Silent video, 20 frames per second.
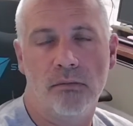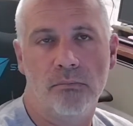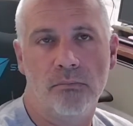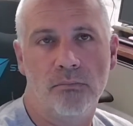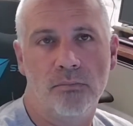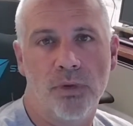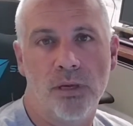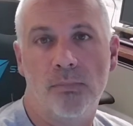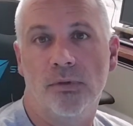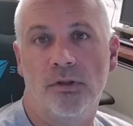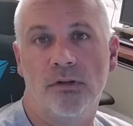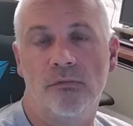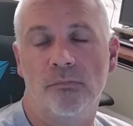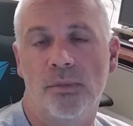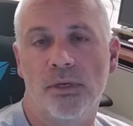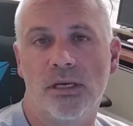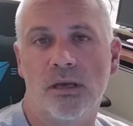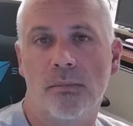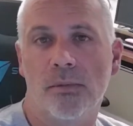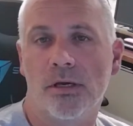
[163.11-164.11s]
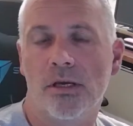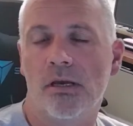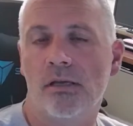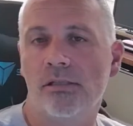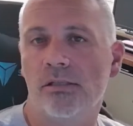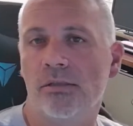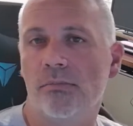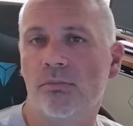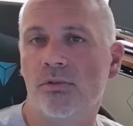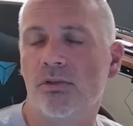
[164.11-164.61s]
people have become
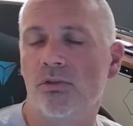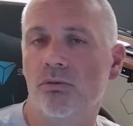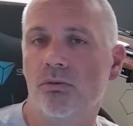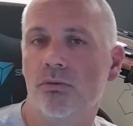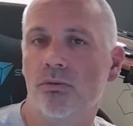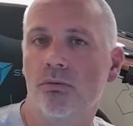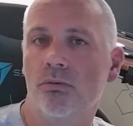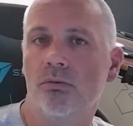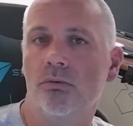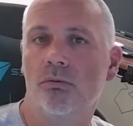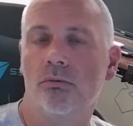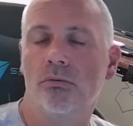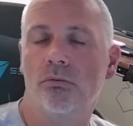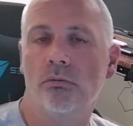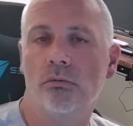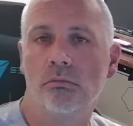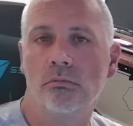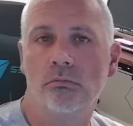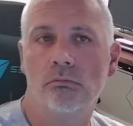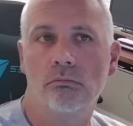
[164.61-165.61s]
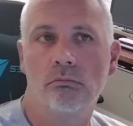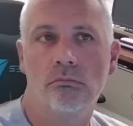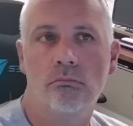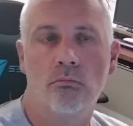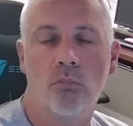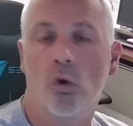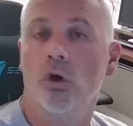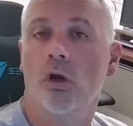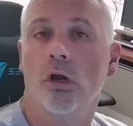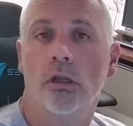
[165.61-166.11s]
accustomed to
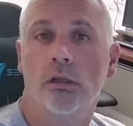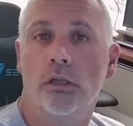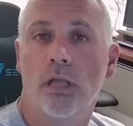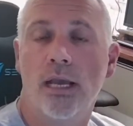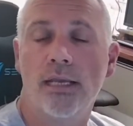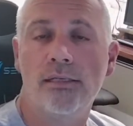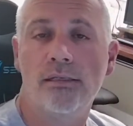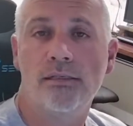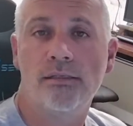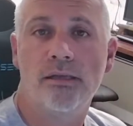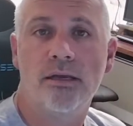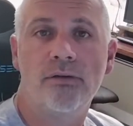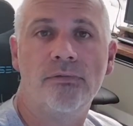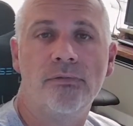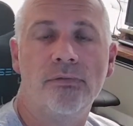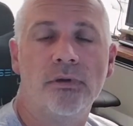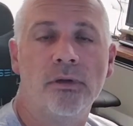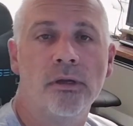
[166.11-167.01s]
more online stuff.